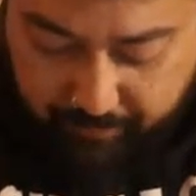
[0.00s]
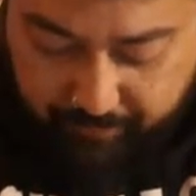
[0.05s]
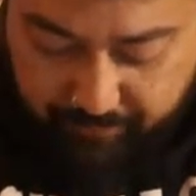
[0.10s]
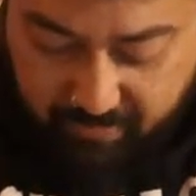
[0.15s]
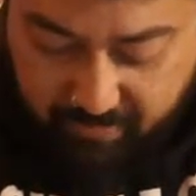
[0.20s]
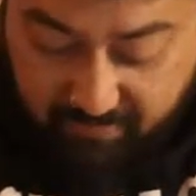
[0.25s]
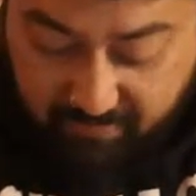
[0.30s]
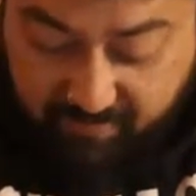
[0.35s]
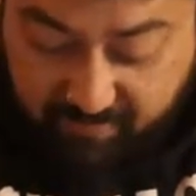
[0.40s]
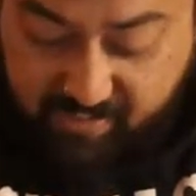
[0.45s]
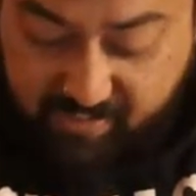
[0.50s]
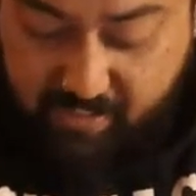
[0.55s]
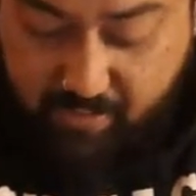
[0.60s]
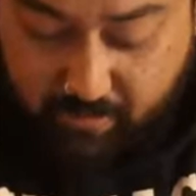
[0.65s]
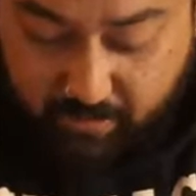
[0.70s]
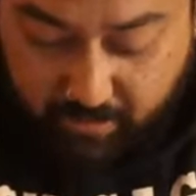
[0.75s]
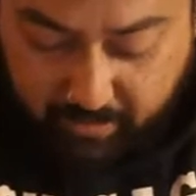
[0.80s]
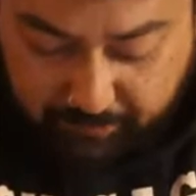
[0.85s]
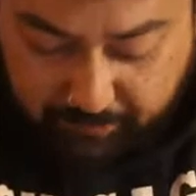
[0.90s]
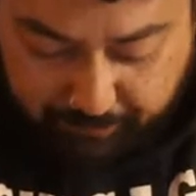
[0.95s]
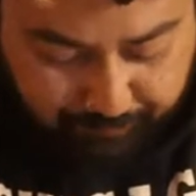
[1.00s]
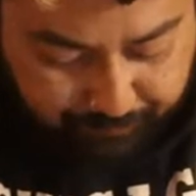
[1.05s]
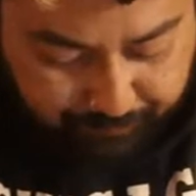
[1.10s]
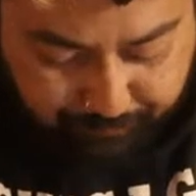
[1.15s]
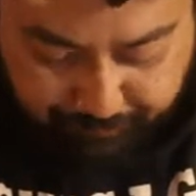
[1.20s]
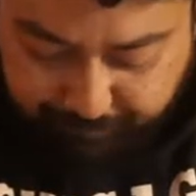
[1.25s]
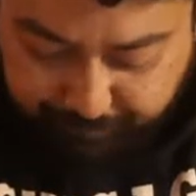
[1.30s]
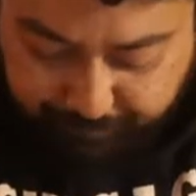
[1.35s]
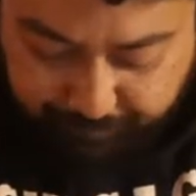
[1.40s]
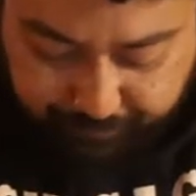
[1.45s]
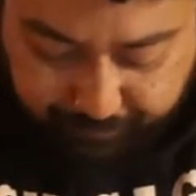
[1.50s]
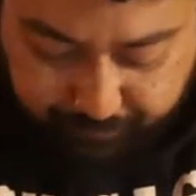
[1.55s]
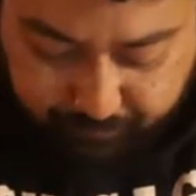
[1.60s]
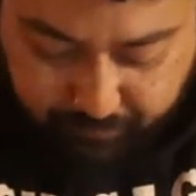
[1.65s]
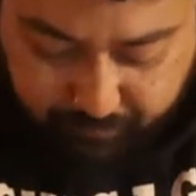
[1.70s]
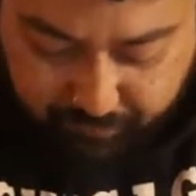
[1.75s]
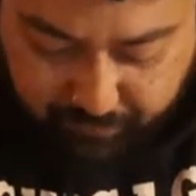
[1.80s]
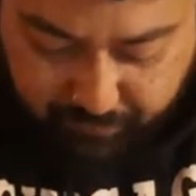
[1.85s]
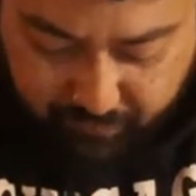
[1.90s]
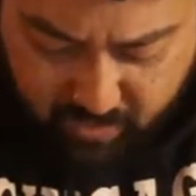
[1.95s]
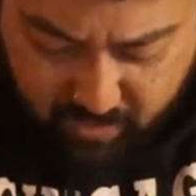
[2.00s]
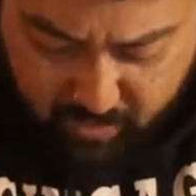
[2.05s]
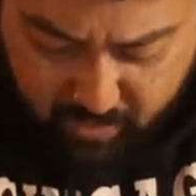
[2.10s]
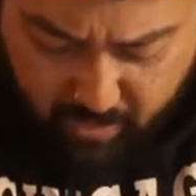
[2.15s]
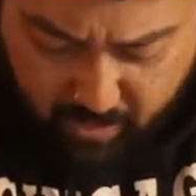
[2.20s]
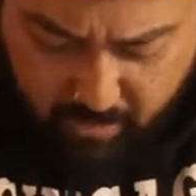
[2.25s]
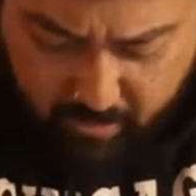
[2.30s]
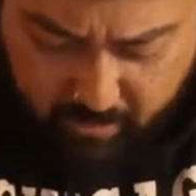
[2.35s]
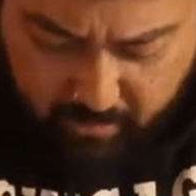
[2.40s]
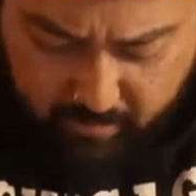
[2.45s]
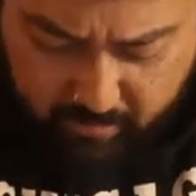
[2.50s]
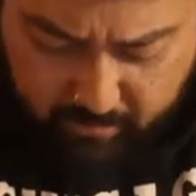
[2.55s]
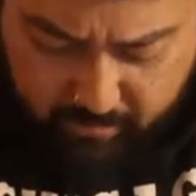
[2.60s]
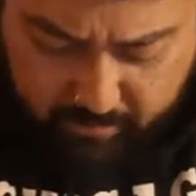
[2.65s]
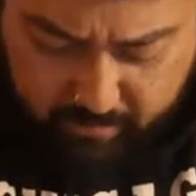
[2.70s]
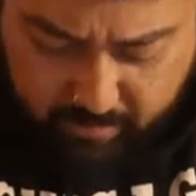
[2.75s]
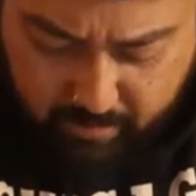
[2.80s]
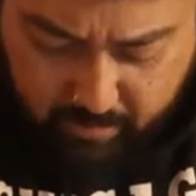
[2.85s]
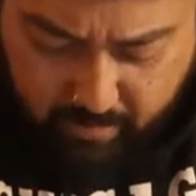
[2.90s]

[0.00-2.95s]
physically. And